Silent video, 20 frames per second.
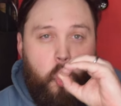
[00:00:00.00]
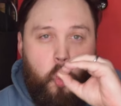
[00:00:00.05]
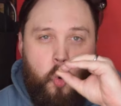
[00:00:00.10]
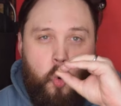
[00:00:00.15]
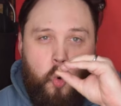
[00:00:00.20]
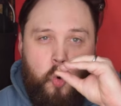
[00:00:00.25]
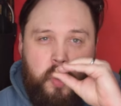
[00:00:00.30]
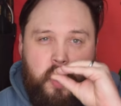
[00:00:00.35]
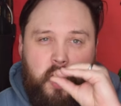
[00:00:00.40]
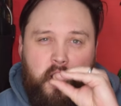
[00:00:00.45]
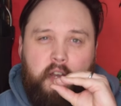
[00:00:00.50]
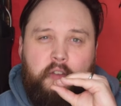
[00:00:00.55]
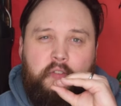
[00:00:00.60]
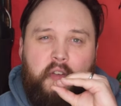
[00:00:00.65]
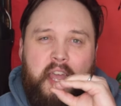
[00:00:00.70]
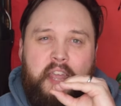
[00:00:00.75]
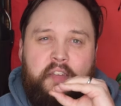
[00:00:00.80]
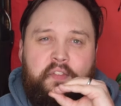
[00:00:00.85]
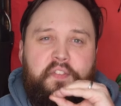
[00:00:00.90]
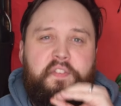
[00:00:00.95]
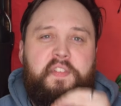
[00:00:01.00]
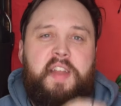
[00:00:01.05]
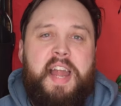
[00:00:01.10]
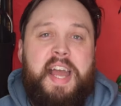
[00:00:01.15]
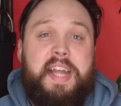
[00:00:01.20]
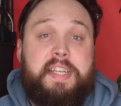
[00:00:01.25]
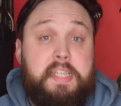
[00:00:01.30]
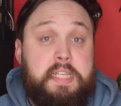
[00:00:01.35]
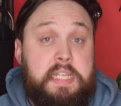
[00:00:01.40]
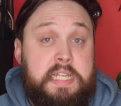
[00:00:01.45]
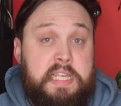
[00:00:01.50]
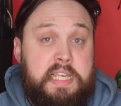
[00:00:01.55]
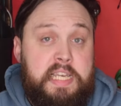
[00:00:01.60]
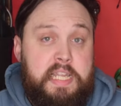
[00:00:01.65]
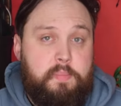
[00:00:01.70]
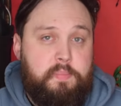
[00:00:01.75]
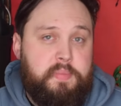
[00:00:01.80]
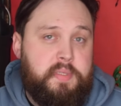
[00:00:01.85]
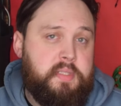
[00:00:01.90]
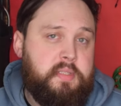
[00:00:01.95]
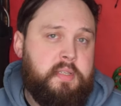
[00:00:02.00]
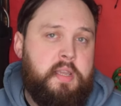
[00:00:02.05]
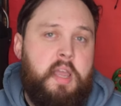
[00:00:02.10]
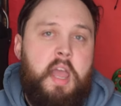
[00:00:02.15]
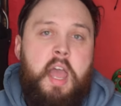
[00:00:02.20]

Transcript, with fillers: or kind of a flat ellipse.